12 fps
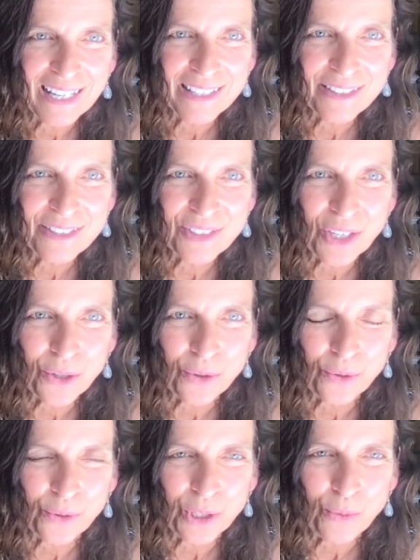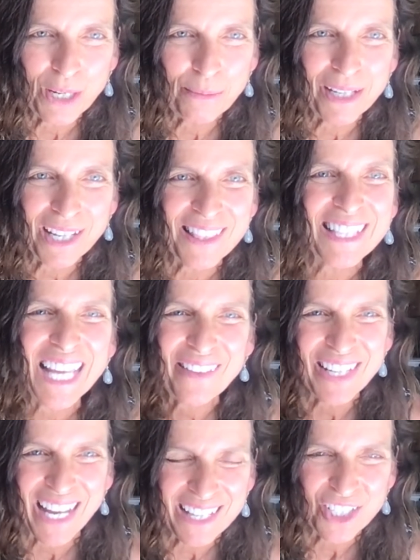And so you want to and then they have
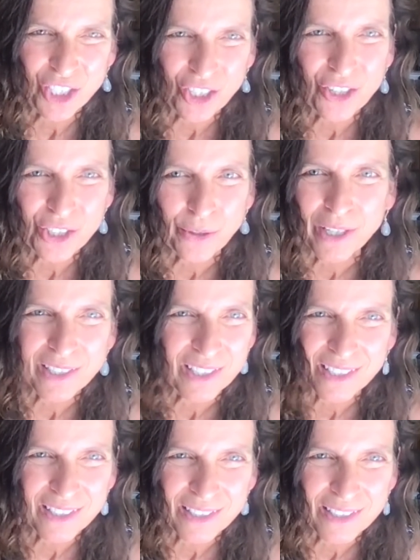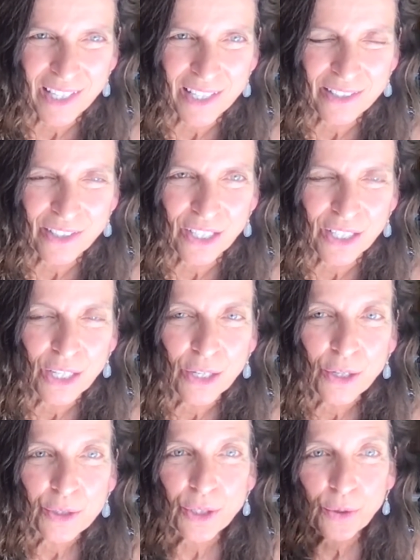to add sugar to it because it just doesn't taste good.
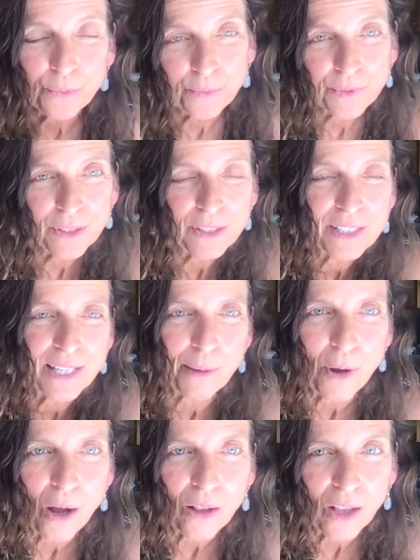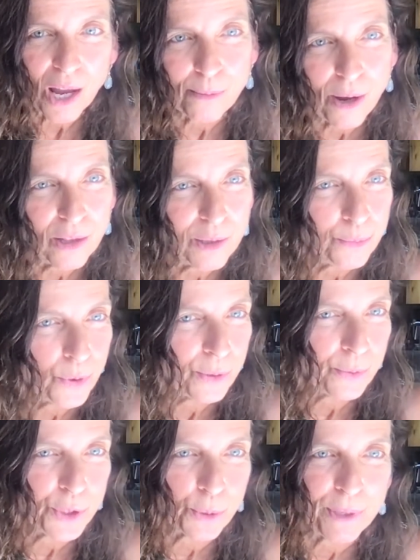So I'm all on board
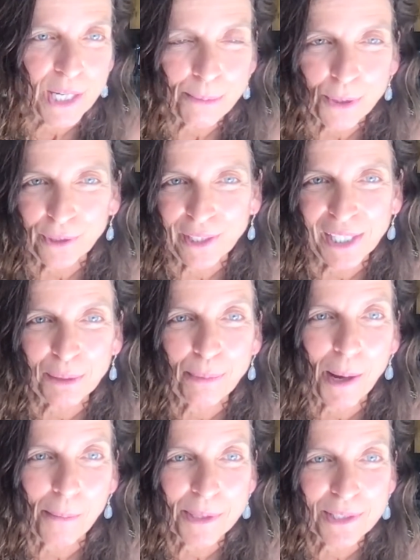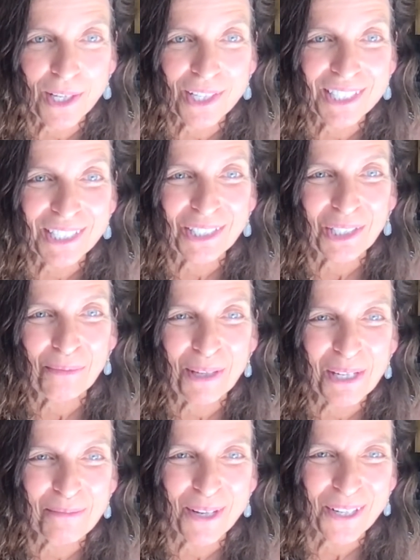with the peanut butter lollipop as long as it's good
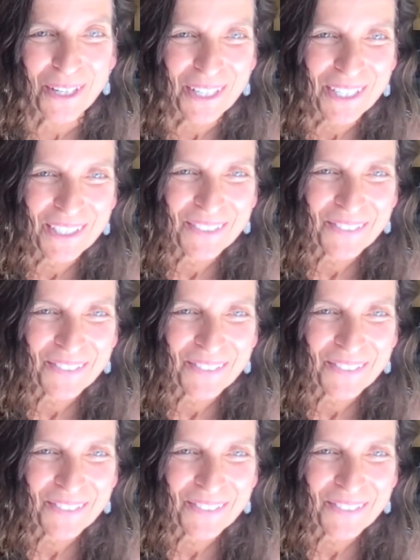peanut butter.